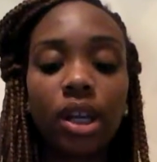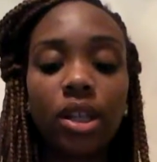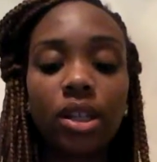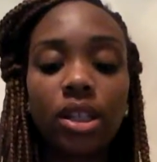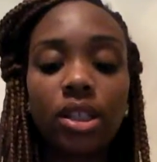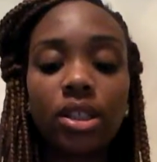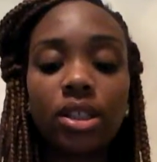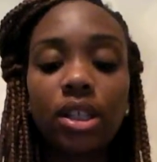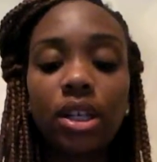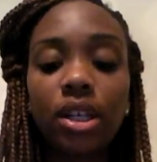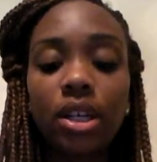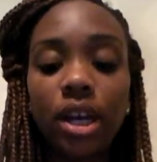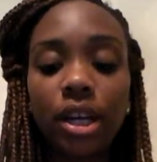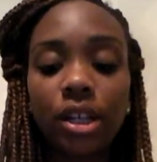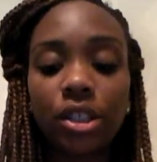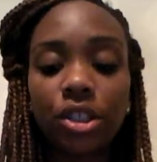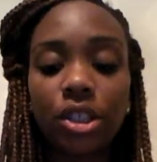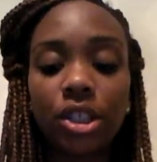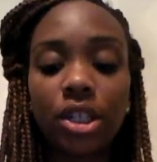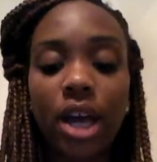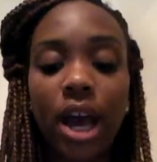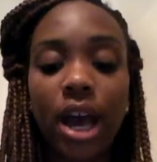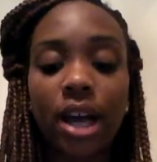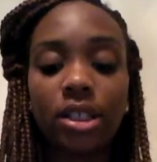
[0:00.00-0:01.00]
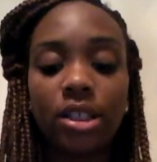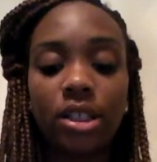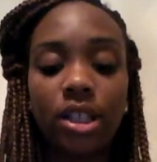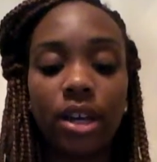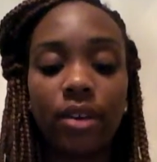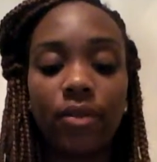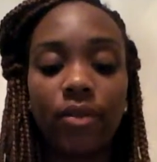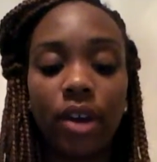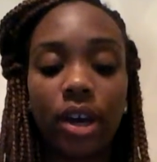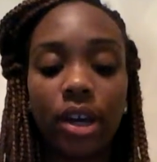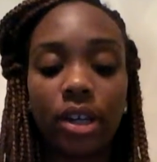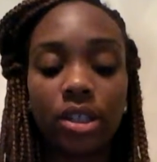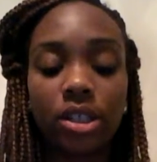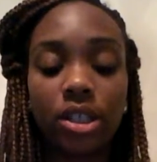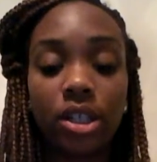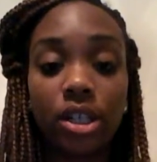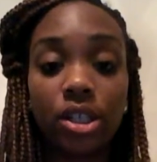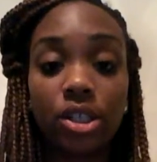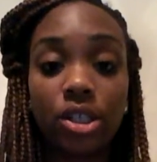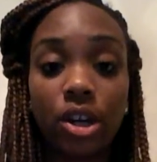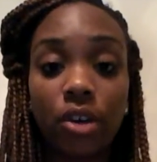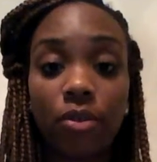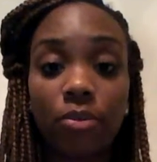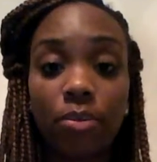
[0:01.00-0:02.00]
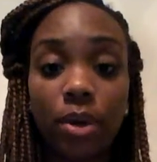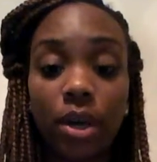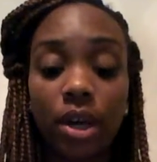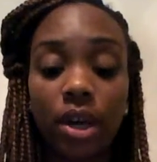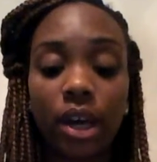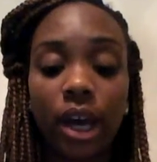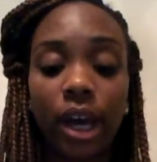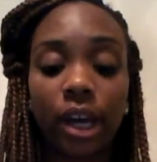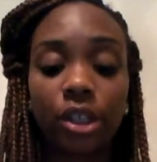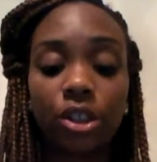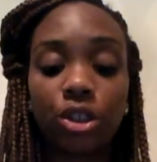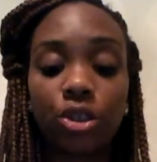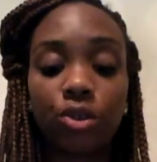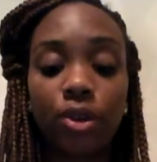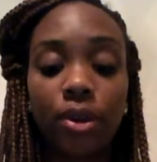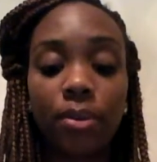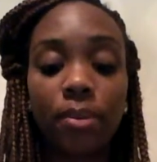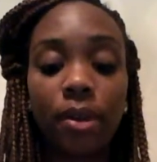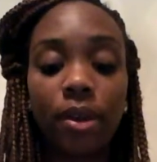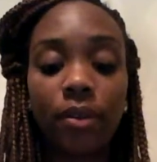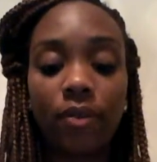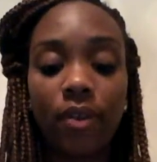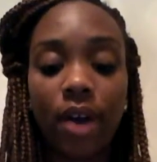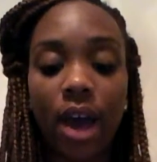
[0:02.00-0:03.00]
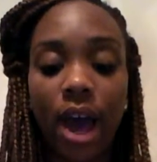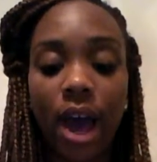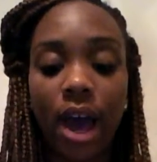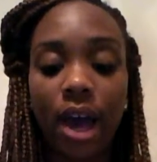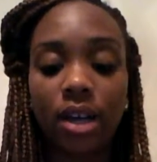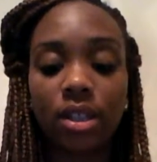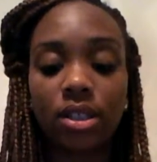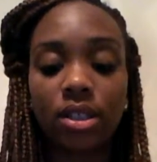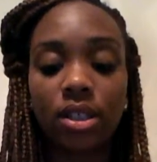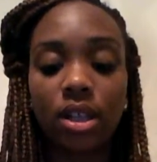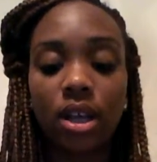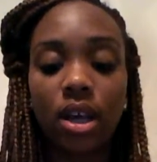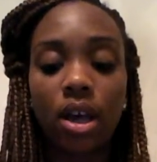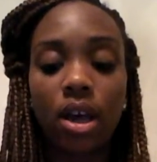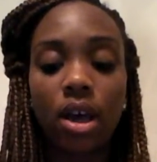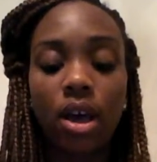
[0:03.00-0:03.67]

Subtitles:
This connection has the advantage of being extremely fast,